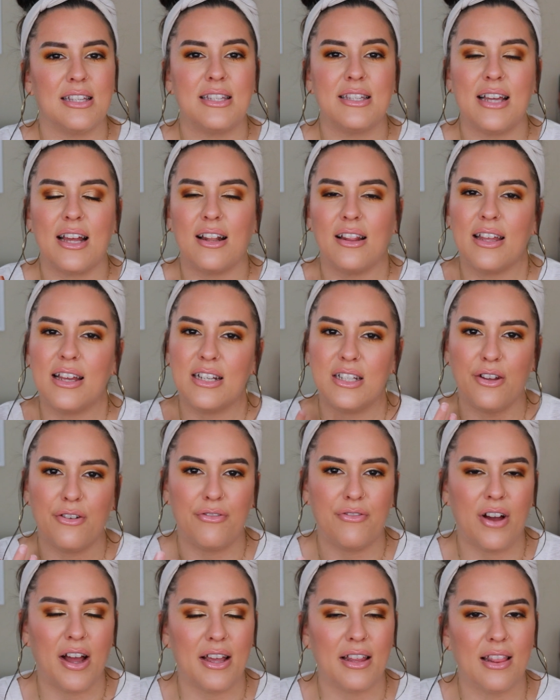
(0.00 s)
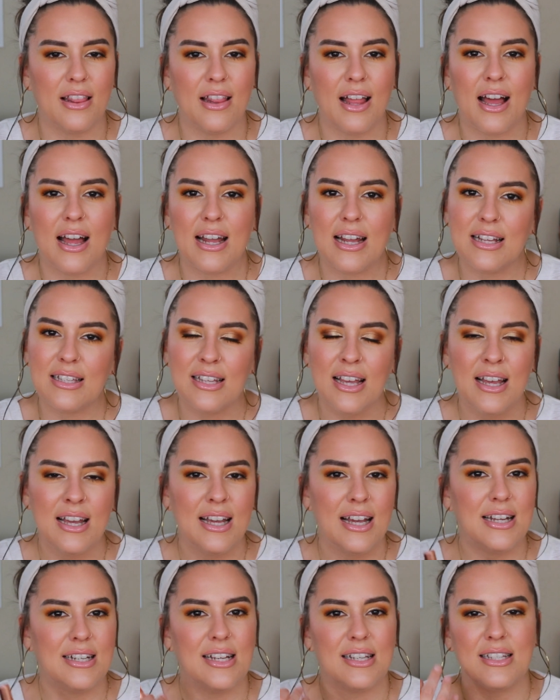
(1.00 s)
settle into fine lines,
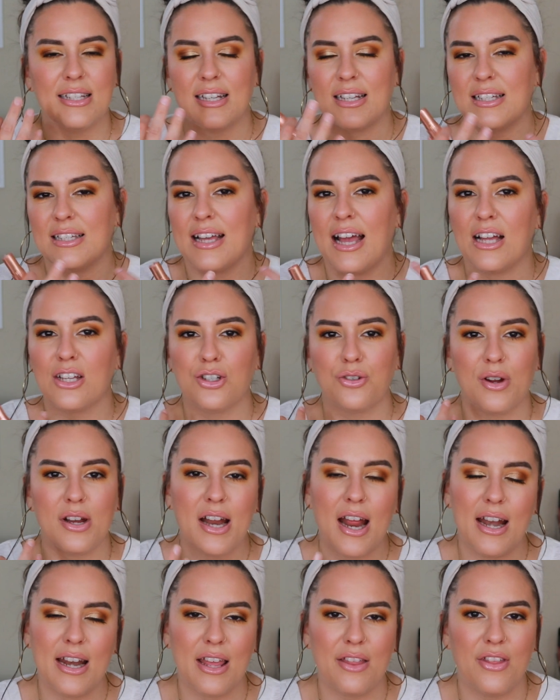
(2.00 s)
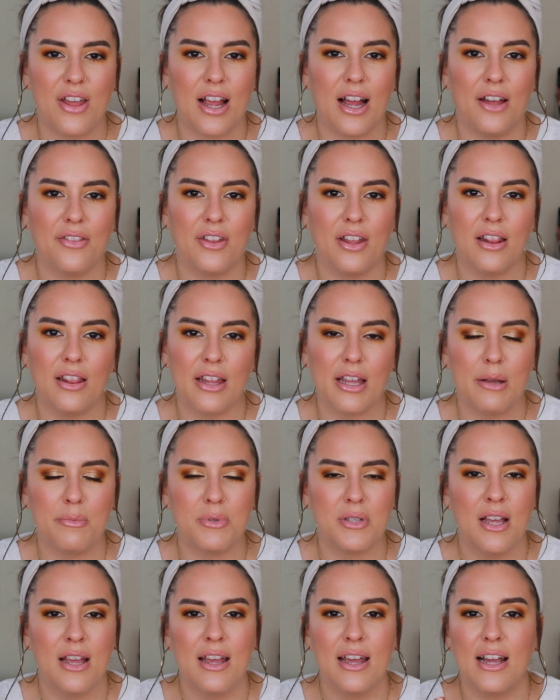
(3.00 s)
it doesn't exaggerate anything on the
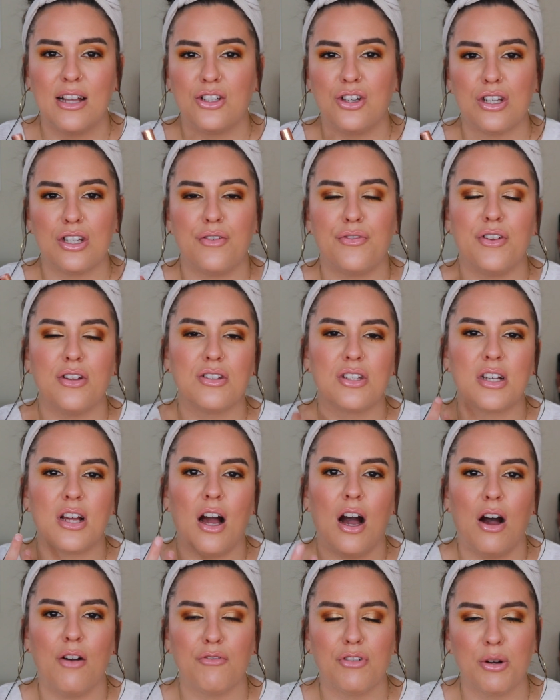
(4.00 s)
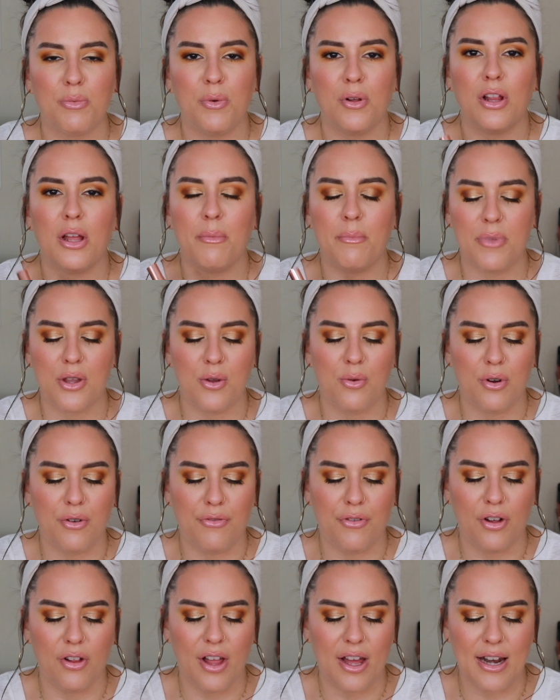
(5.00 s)
lips. It just feels comfortable and
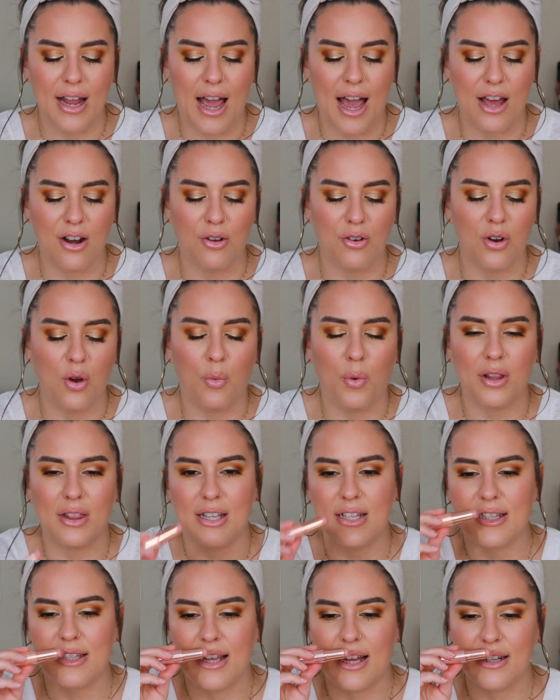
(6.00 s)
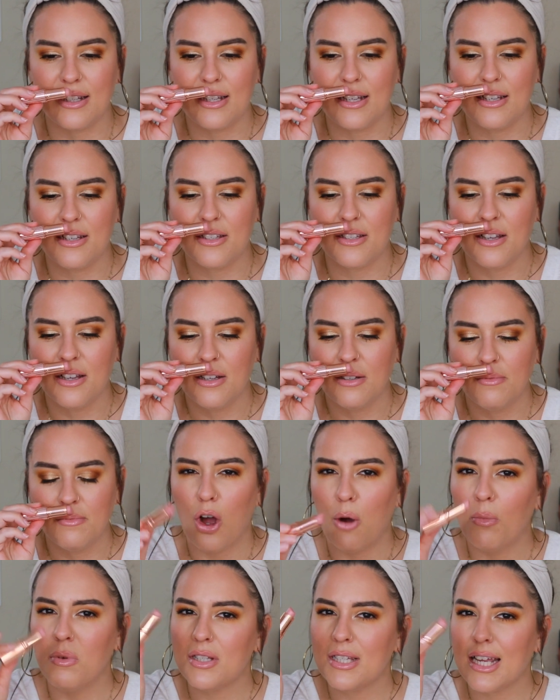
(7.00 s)
beautiful, and I don't know what the scent is.
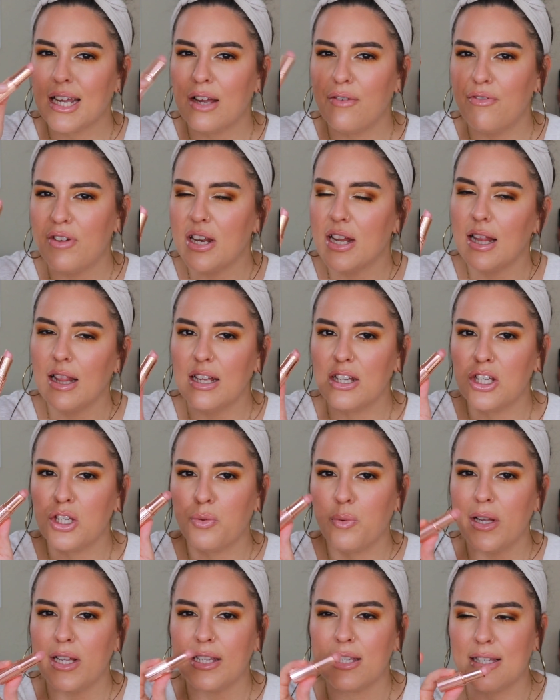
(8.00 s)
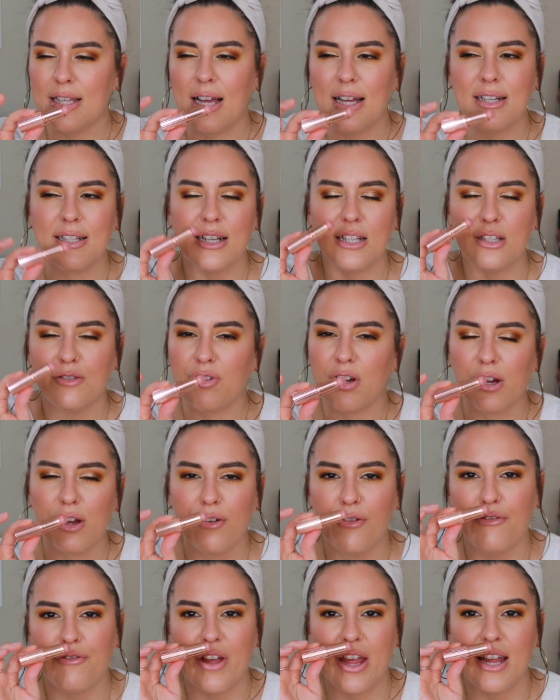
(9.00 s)
Almost like a vanilla sweet scent. It's very
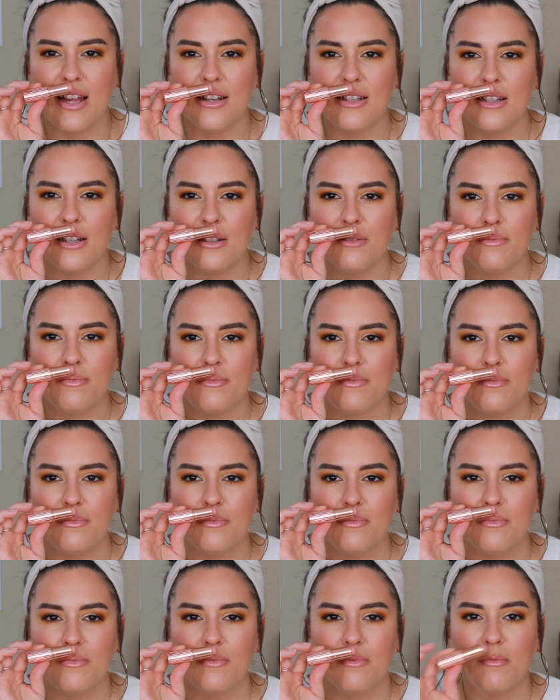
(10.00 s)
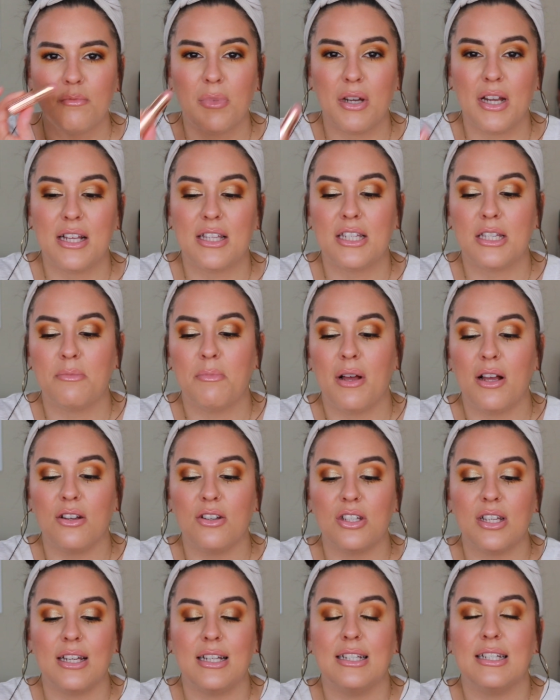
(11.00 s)
faint, but it
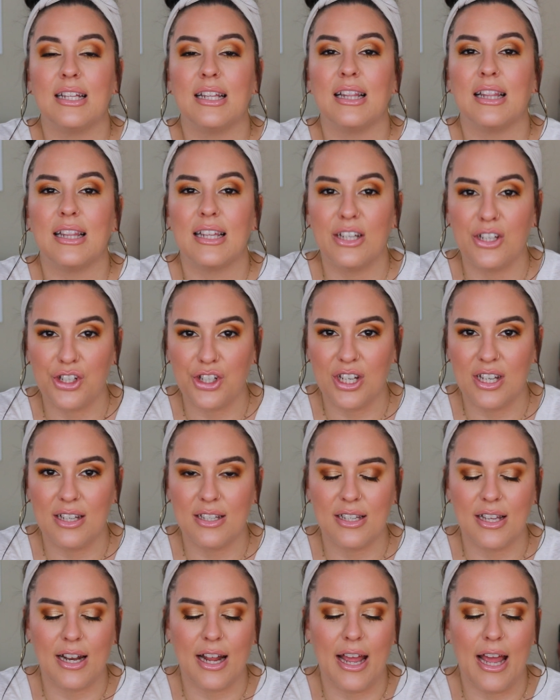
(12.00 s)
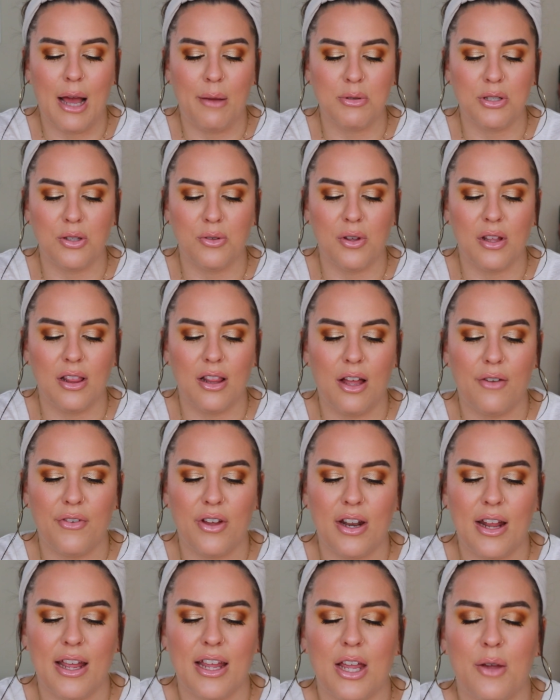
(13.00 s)
smells delicious, and I absolutely love
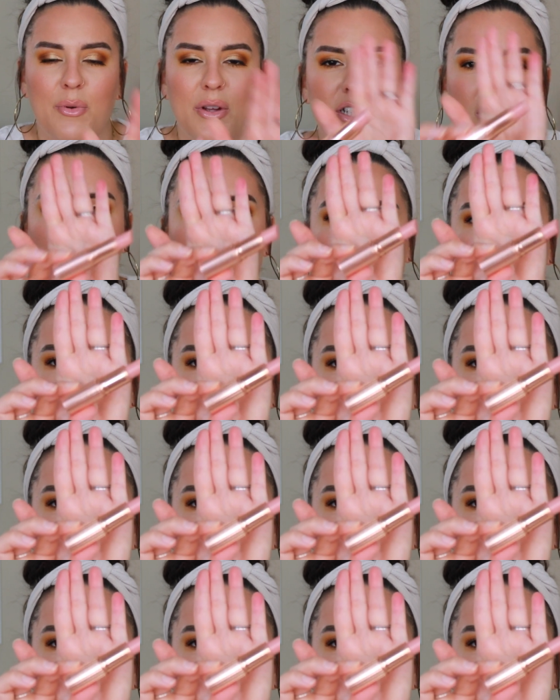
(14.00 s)
it. And can we talk